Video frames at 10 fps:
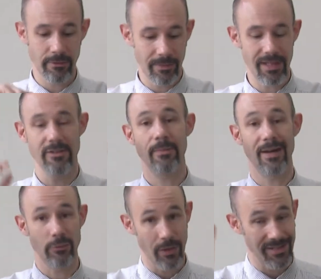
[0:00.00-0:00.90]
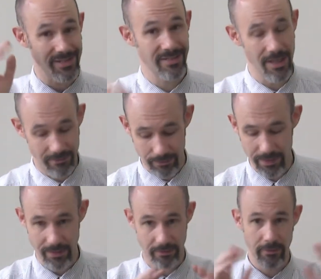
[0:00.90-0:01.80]
hospital is about 27
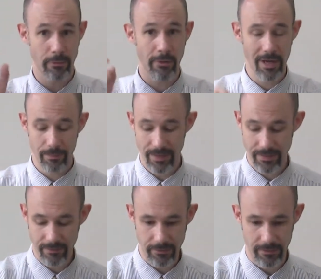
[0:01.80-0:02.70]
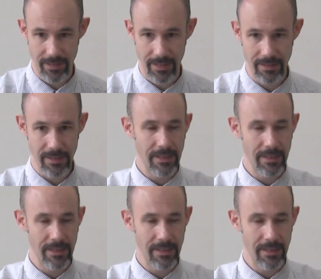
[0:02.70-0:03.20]
minutes. It's quite a big difference there.